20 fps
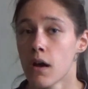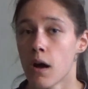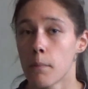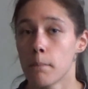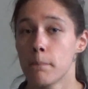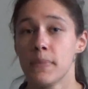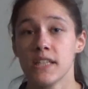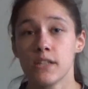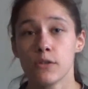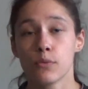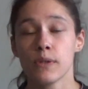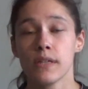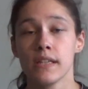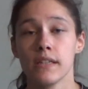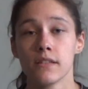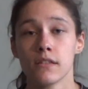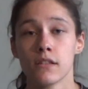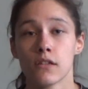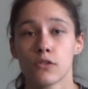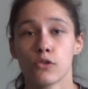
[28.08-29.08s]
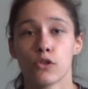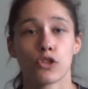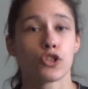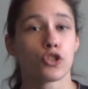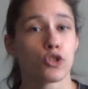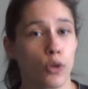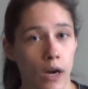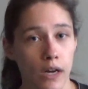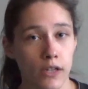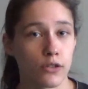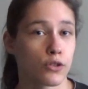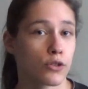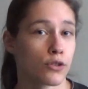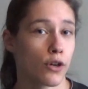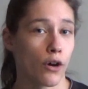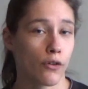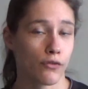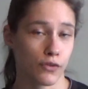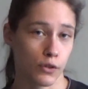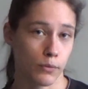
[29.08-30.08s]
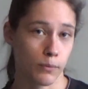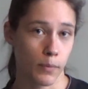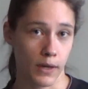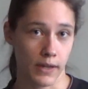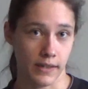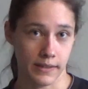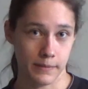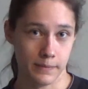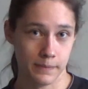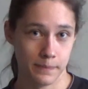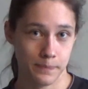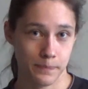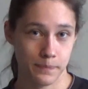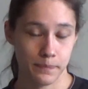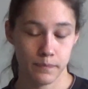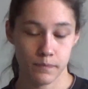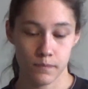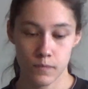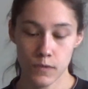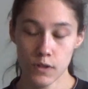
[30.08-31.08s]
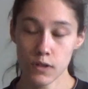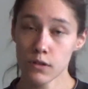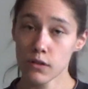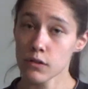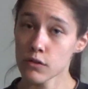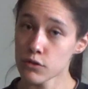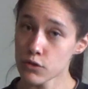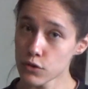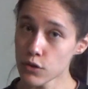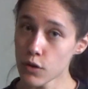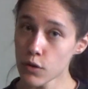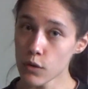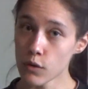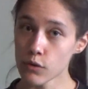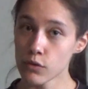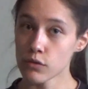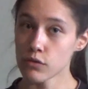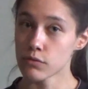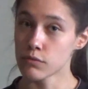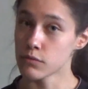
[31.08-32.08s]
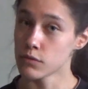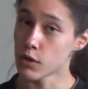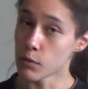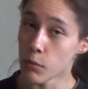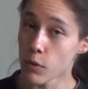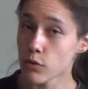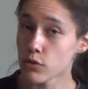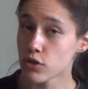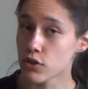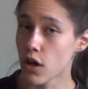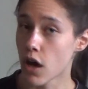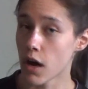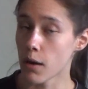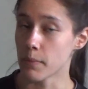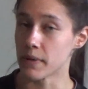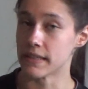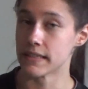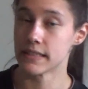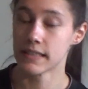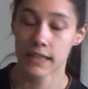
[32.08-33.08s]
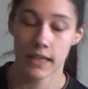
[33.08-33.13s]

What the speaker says: between the structure of your body. So the most common